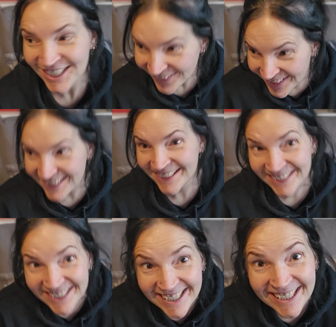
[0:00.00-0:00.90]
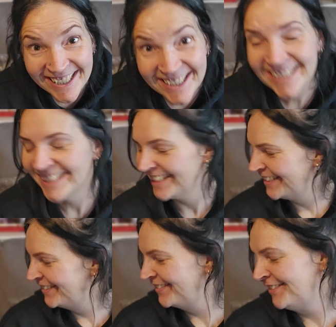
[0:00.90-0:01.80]
Do you want to see?
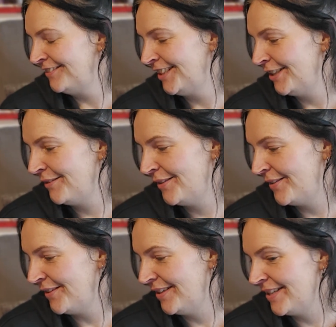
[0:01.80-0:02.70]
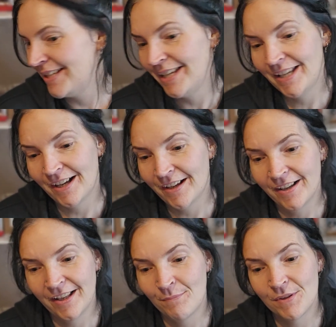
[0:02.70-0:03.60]
Oh, honestly,
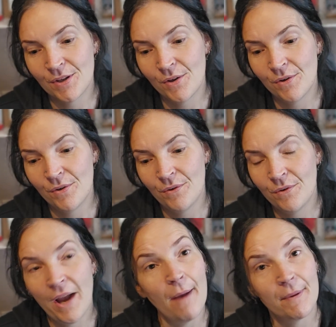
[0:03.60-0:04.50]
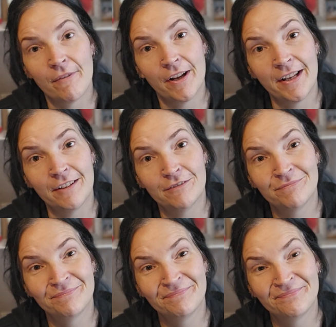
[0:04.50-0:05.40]
I am so happy right now.
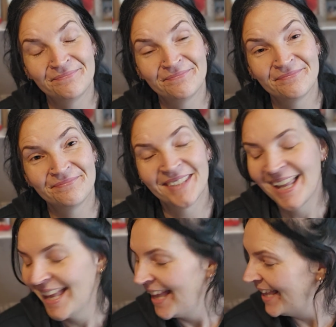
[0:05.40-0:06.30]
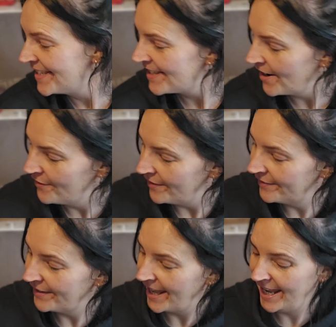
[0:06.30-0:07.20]
So
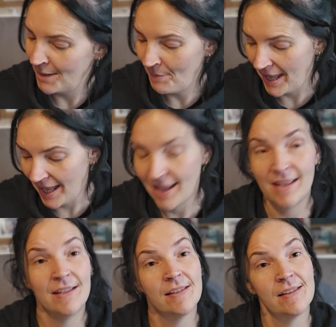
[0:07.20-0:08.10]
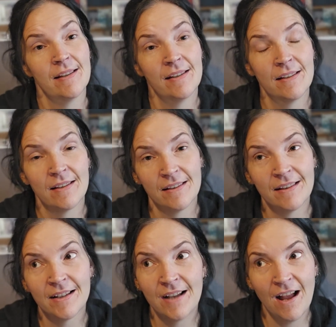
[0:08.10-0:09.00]
it appears
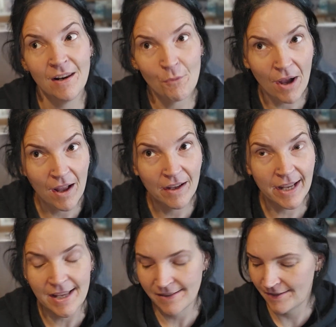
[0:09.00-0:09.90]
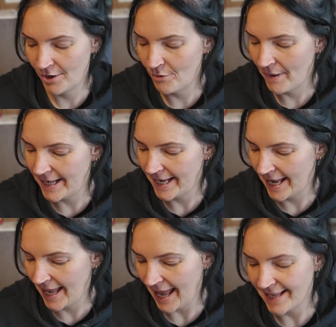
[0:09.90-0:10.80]
that colour work is nowhere
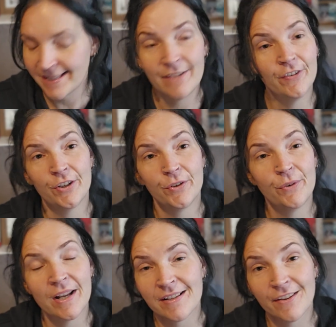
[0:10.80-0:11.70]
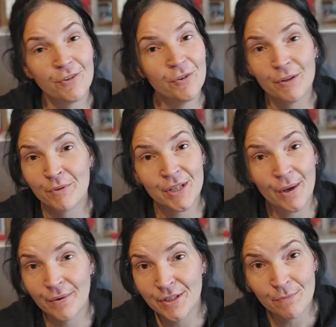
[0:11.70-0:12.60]
near as difficult as I thought it was
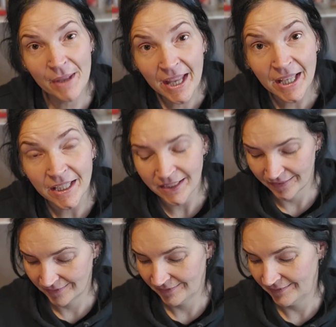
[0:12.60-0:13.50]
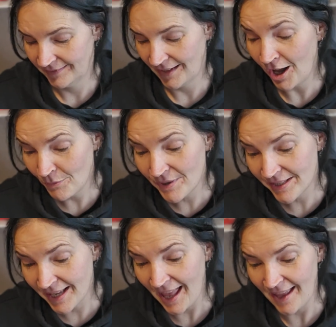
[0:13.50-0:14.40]
going to be. I was
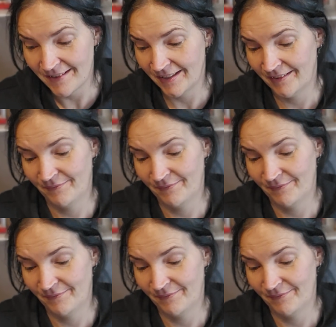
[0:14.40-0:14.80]
scared.